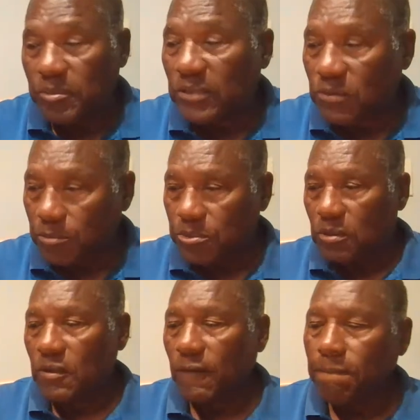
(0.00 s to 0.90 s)
about the
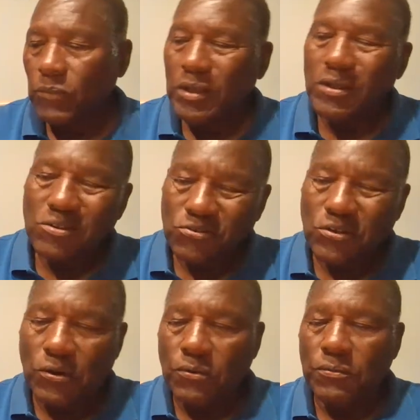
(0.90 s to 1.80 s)
book.
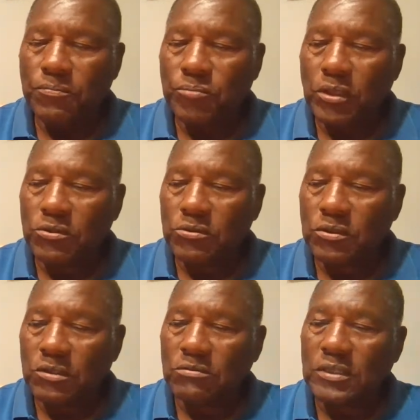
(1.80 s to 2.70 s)
So it is